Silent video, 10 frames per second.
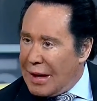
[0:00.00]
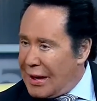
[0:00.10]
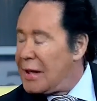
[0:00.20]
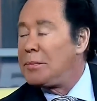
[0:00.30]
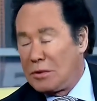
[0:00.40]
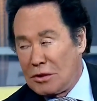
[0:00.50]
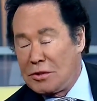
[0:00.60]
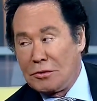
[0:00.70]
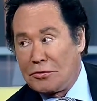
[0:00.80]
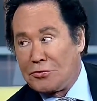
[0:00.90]
able
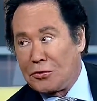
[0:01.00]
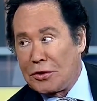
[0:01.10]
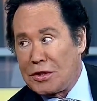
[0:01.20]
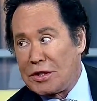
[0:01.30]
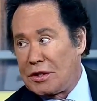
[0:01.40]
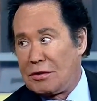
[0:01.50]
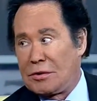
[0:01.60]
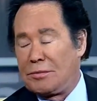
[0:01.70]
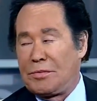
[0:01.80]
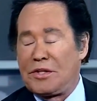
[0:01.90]
to afford to go
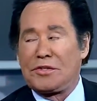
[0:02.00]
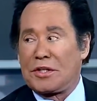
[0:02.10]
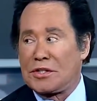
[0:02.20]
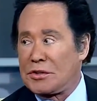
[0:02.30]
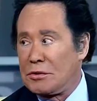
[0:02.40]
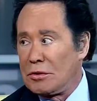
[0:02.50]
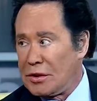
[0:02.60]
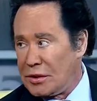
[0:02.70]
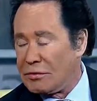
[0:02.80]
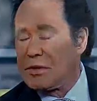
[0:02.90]
to music school,
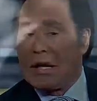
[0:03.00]
and